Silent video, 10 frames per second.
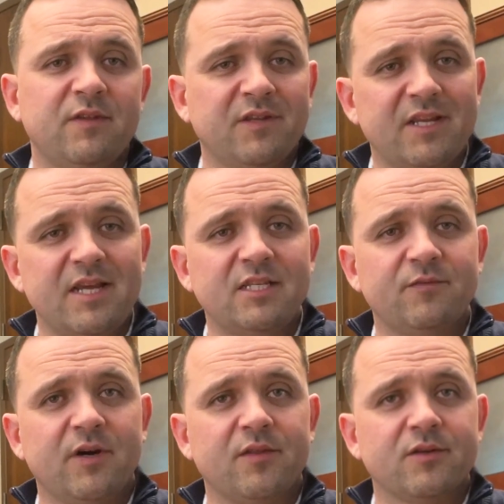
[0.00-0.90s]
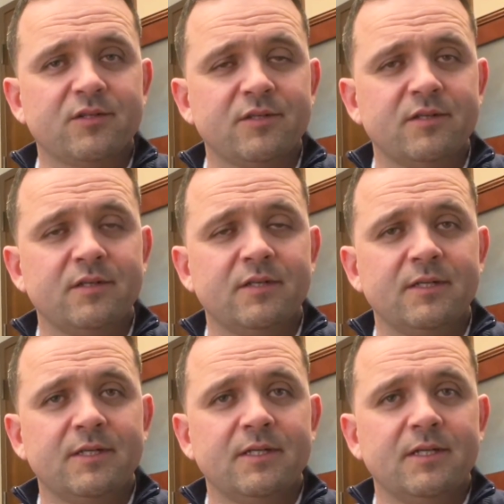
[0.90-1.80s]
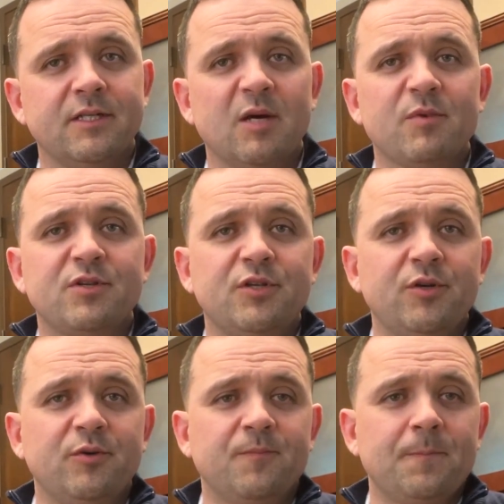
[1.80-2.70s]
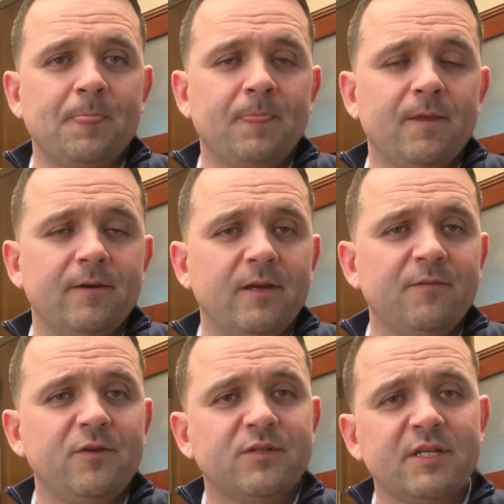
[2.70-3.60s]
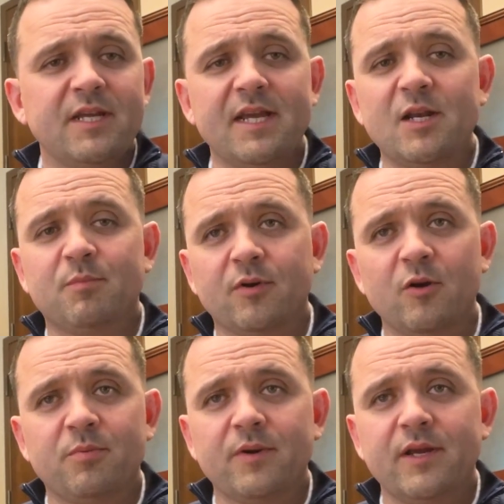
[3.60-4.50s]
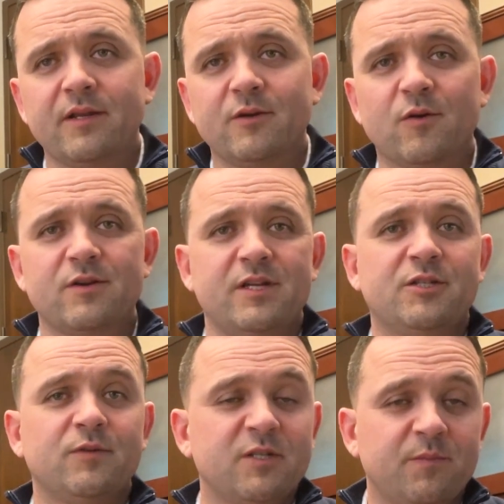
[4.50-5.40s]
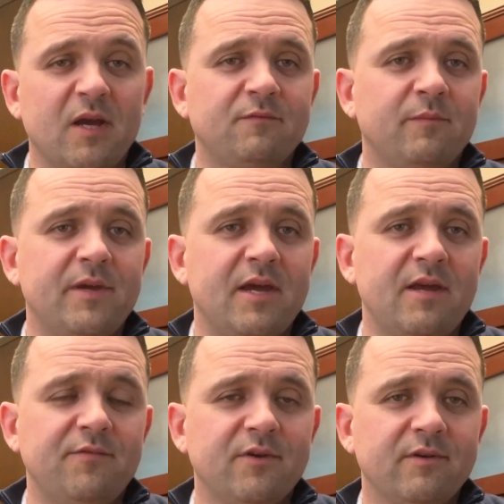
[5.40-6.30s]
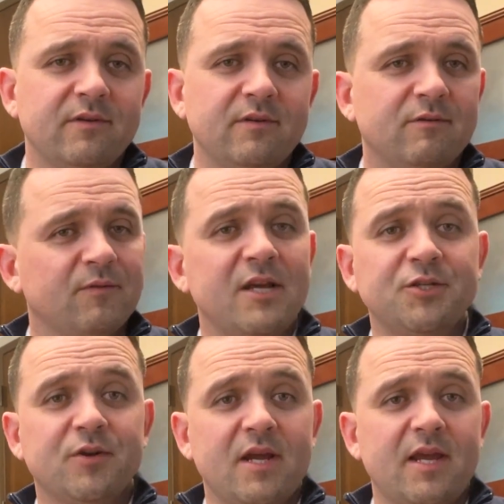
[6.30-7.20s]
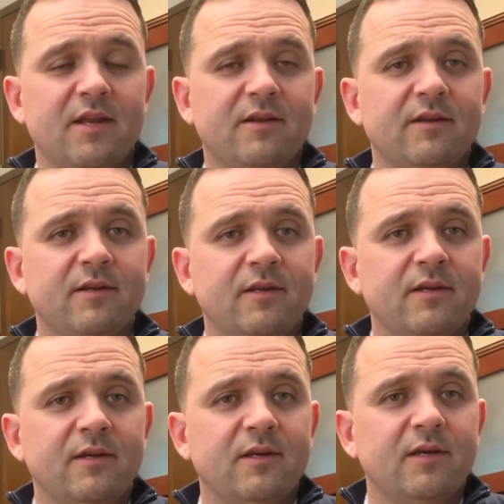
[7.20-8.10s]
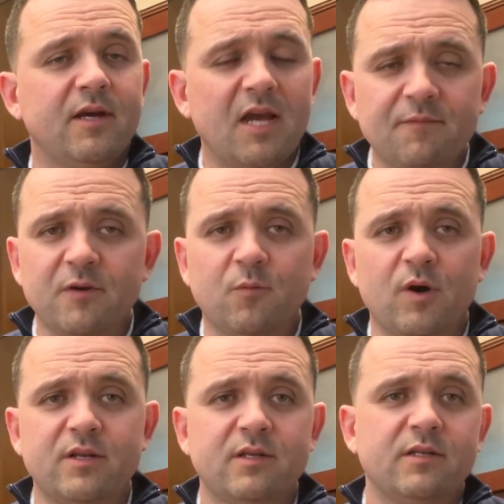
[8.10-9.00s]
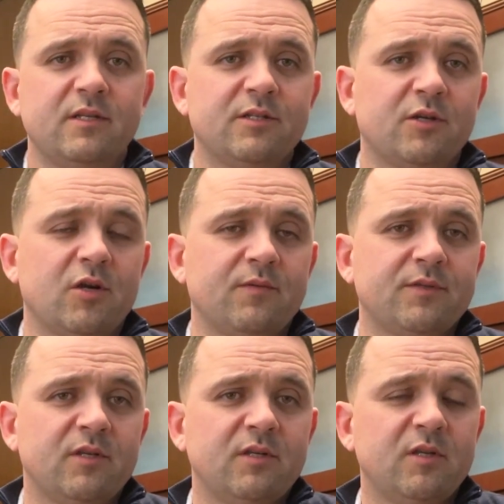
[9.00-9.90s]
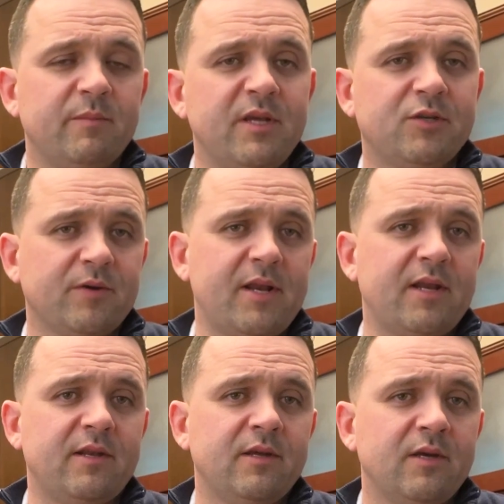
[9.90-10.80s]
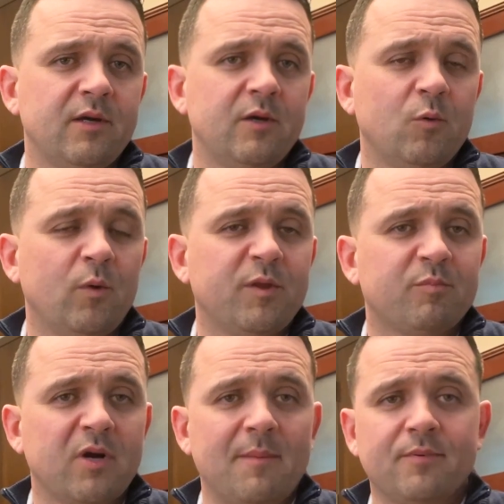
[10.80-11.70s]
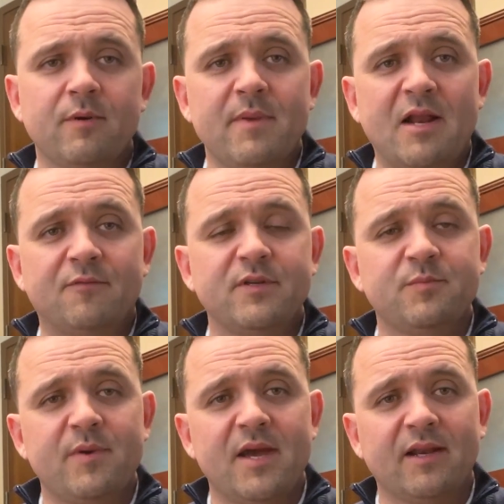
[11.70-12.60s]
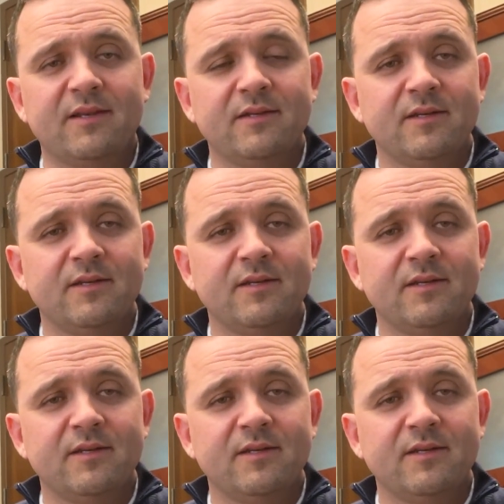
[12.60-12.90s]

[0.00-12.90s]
to the needs of others. Number two, if you see inappropriate or disrespectful behavior, raise your hand. Everyone deserves to be treated with the proper amount of respect.